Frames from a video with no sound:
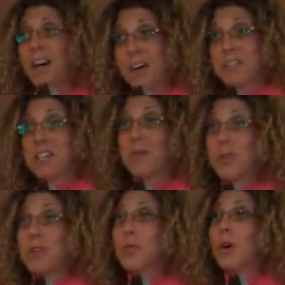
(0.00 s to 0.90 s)
I'll share
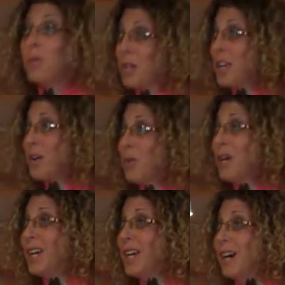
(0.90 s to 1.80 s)
with you what we know.
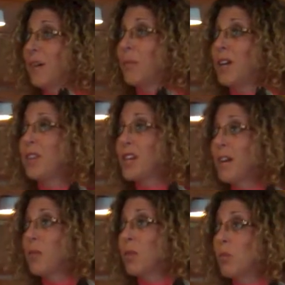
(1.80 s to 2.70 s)
I think
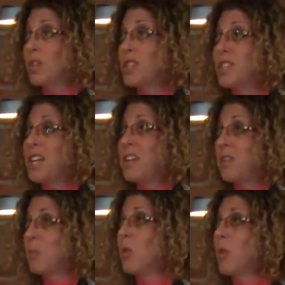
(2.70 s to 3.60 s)
everyone wishes they
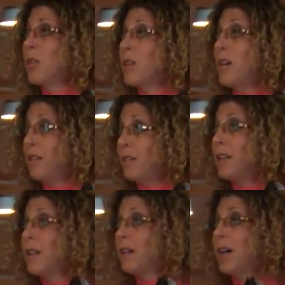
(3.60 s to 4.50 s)
knew more than they
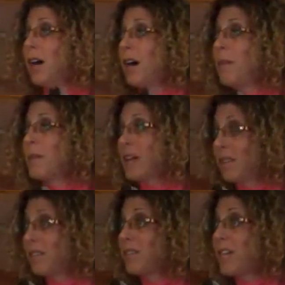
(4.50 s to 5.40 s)
did at
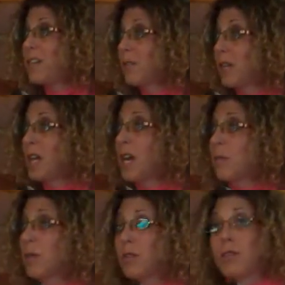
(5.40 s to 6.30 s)
this stage of the
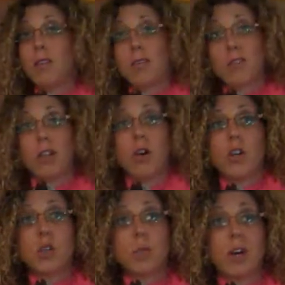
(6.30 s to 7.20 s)
game, because this is a
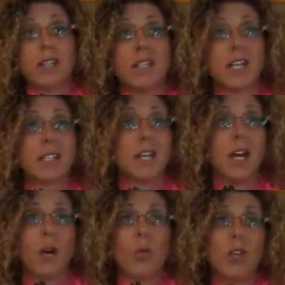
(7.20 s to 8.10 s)
large project.
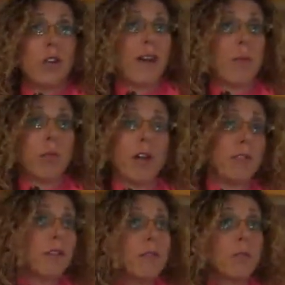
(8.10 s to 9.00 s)
We don't have a
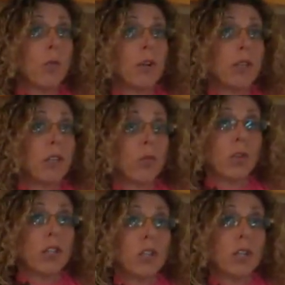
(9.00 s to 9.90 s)
precedent for it in the
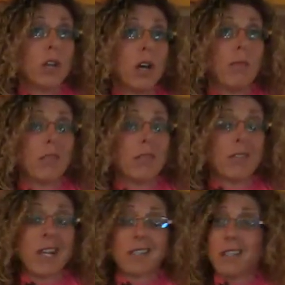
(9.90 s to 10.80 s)
region.
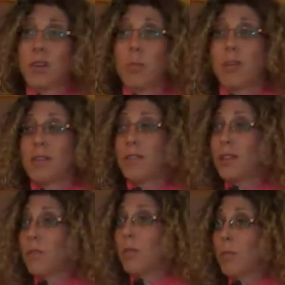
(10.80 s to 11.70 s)
There's actually no
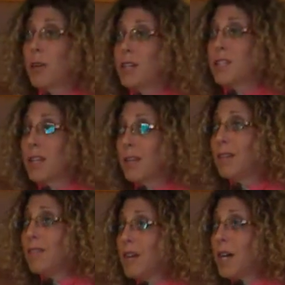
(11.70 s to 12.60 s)
precedent for a project
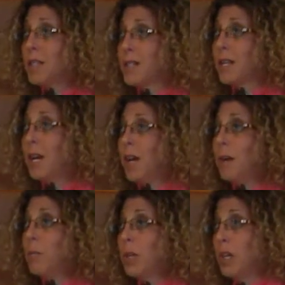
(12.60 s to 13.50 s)
this size
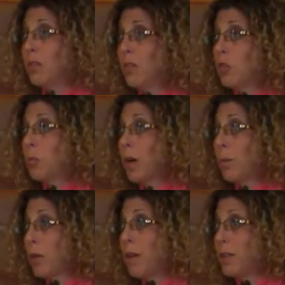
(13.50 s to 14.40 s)
being introduced by
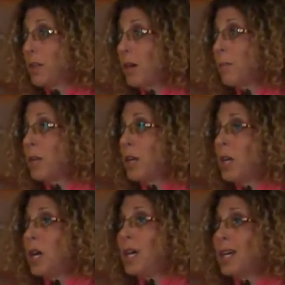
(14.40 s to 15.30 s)
a private company
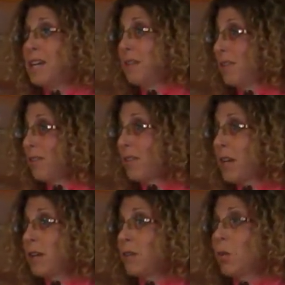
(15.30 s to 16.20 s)
in the
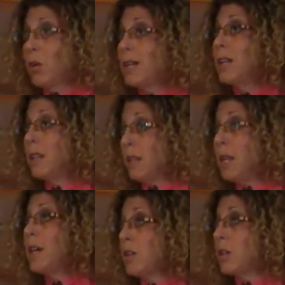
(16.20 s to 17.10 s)
state or in the
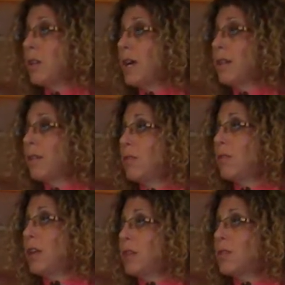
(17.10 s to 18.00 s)
nation at this
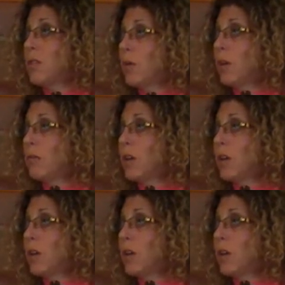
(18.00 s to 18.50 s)
stage. So